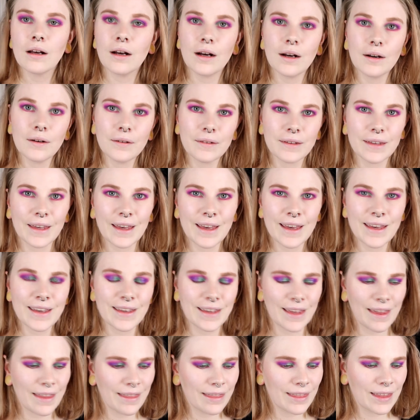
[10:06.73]
Okay,
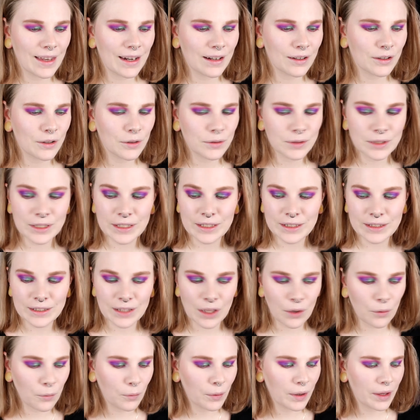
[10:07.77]
and then I'm going in
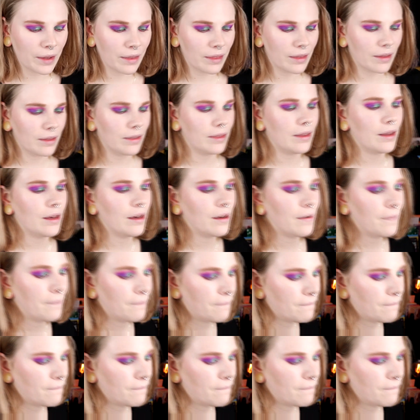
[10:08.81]
with the